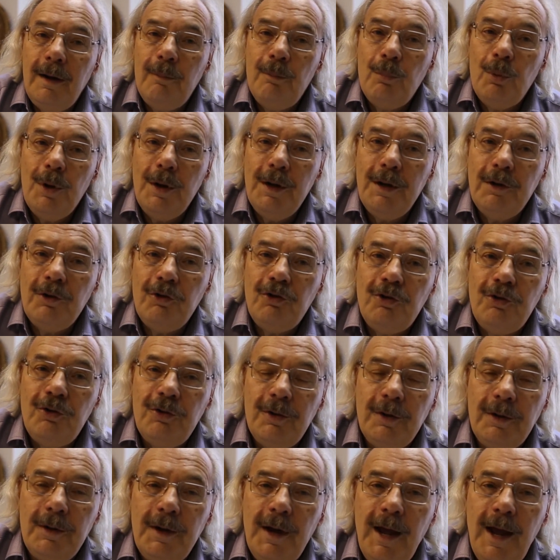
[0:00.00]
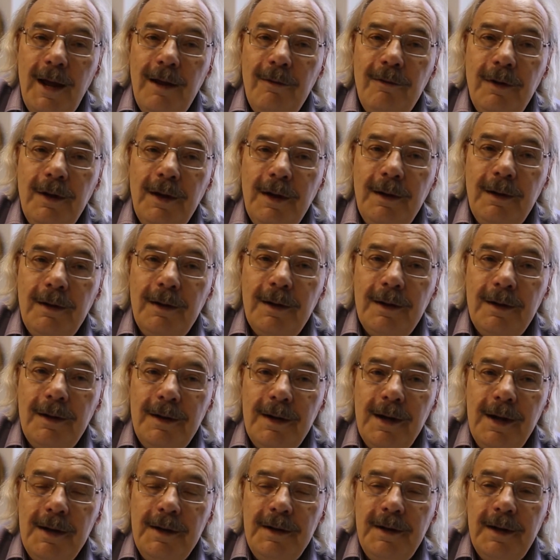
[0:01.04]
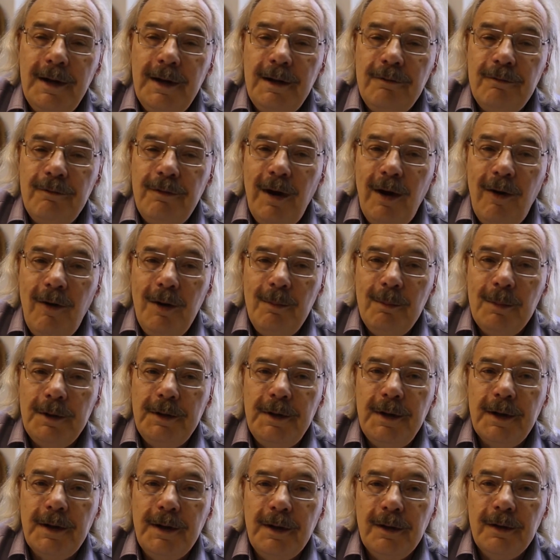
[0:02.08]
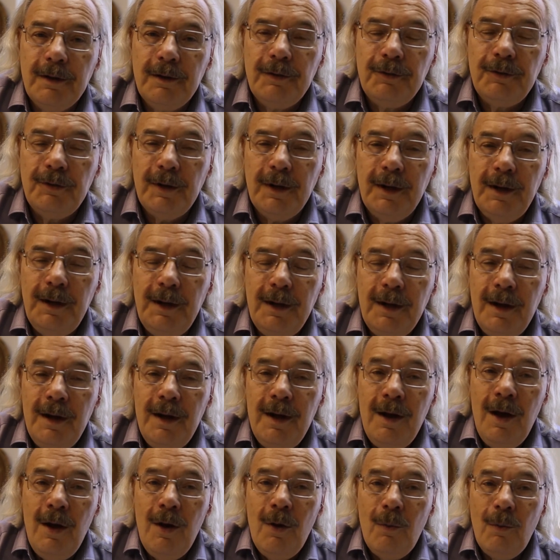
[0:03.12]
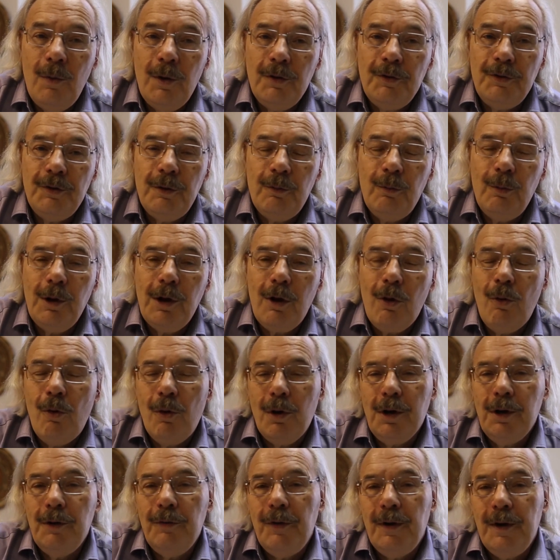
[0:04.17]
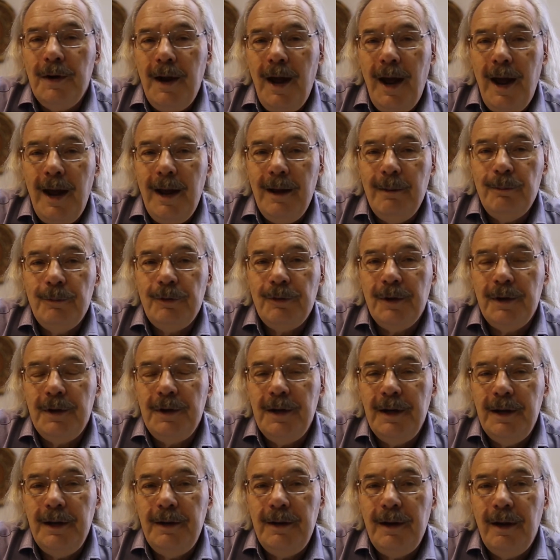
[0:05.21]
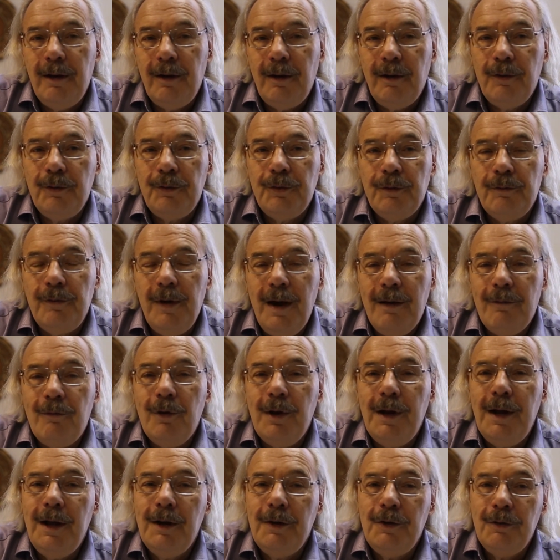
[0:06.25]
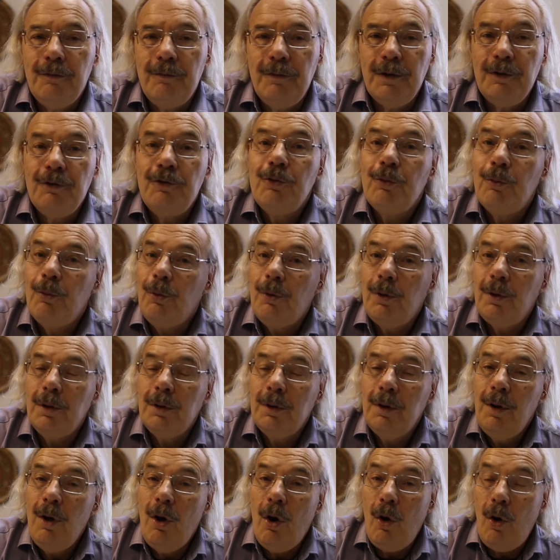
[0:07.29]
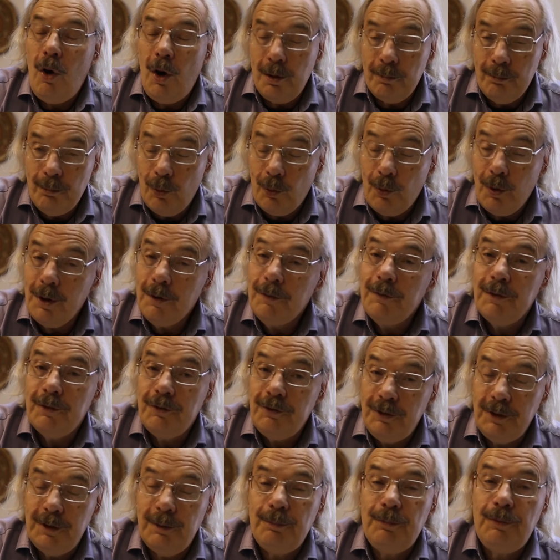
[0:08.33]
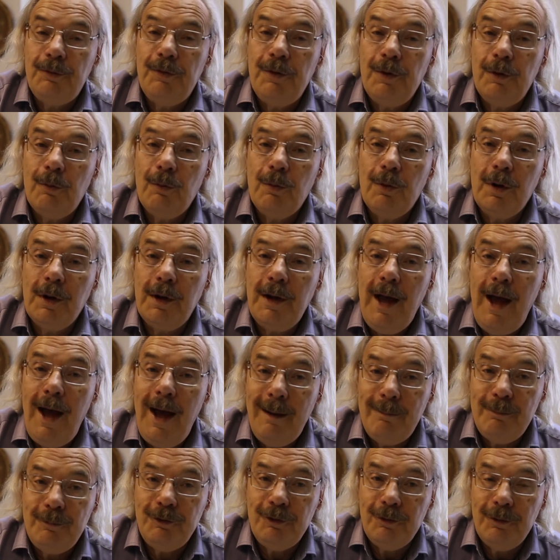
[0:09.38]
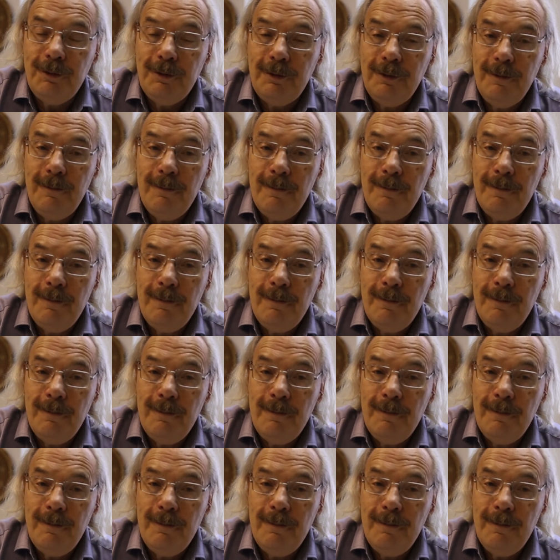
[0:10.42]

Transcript: British Navy did very meticulously was it recorded the names and details of every individual on board the ships that were captured.